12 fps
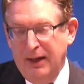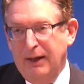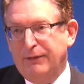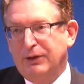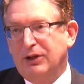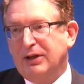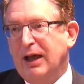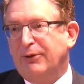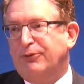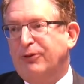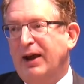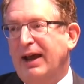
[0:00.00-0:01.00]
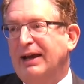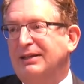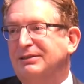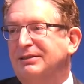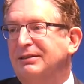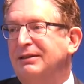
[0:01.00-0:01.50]
If you look at
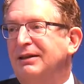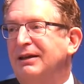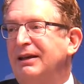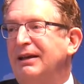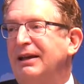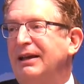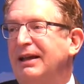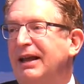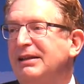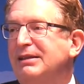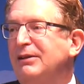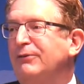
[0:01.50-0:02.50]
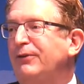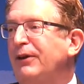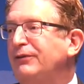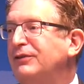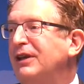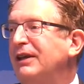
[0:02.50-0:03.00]
France, in
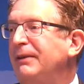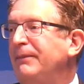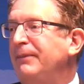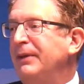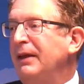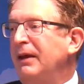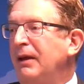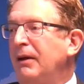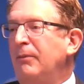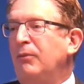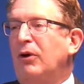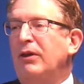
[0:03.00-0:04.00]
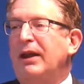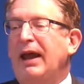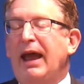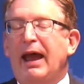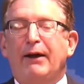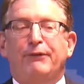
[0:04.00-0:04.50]
1850, more than
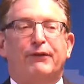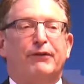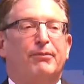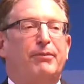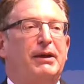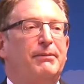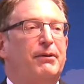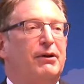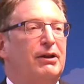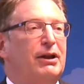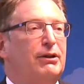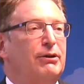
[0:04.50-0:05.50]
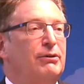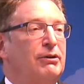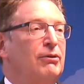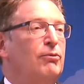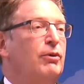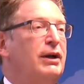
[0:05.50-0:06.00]
half of the people in
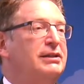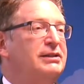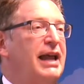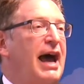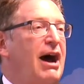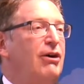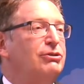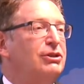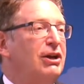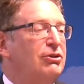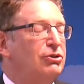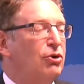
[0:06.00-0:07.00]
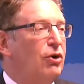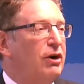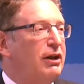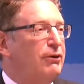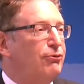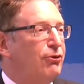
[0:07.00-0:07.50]
what is now
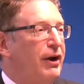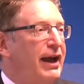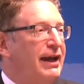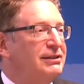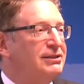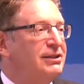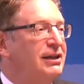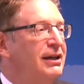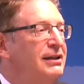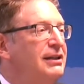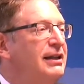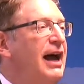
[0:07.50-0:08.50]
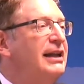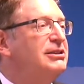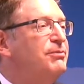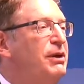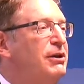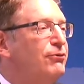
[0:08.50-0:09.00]
territorially France did not
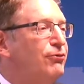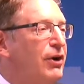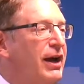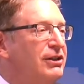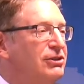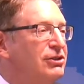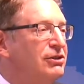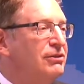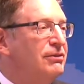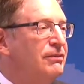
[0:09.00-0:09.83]
speak French,